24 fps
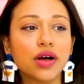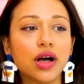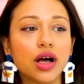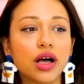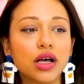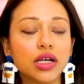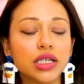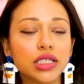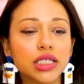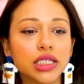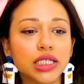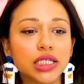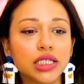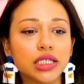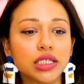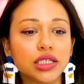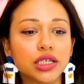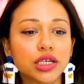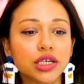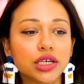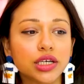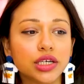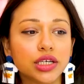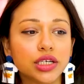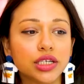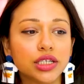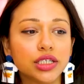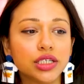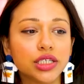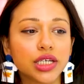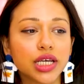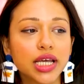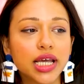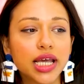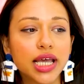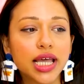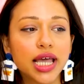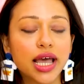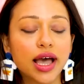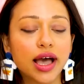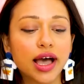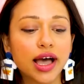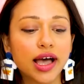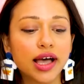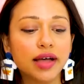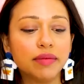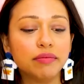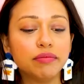Art Sisterhood
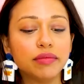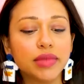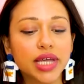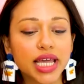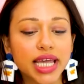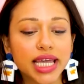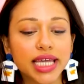um,